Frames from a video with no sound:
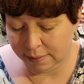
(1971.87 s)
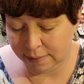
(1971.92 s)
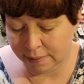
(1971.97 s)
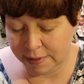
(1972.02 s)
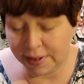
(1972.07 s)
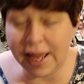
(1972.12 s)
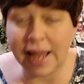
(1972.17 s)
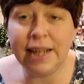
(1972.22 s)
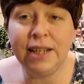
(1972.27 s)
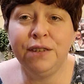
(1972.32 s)

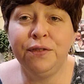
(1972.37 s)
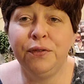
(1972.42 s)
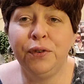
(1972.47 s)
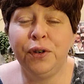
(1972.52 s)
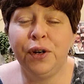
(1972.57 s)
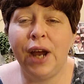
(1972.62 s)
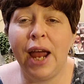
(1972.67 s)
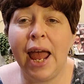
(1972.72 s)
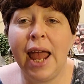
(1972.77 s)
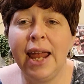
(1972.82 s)
thanks
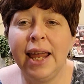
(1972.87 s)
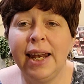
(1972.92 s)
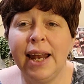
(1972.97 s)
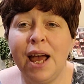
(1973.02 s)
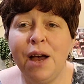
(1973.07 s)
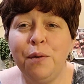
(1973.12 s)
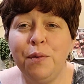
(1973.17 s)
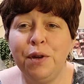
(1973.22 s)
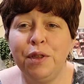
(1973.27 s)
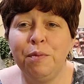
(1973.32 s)
for hanging
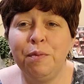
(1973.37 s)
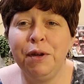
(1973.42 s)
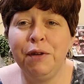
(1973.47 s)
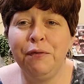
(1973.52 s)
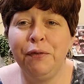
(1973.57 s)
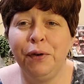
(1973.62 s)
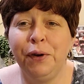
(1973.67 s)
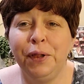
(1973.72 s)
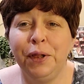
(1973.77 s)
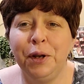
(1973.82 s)
out with me
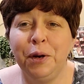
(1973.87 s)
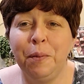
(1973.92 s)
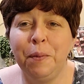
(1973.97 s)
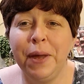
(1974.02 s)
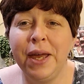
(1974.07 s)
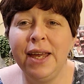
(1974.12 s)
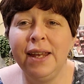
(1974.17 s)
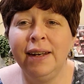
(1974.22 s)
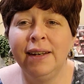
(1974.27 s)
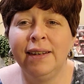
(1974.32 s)
for a little
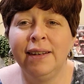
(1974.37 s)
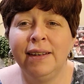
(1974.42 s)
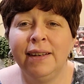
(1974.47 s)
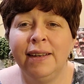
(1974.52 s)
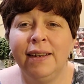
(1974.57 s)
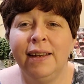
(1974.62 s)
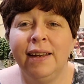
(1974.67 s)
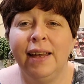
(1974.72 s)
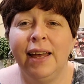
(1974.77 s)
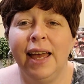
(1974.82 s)
bit.
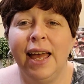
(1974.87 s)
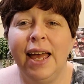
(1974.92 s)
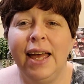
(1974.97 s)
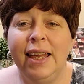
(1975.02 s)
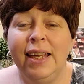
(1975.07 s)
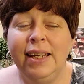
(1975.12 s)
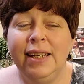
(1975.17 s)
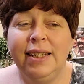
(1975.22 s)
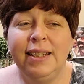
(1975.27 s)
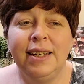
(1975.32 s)

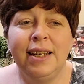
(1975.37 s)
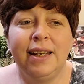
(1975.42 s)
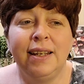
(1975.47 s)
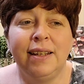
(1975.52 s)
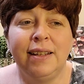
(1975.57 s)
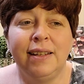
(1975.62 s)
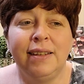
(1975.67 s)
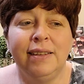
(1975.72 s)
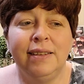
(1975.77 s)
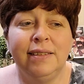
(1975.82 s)
And
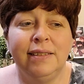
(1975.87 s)
I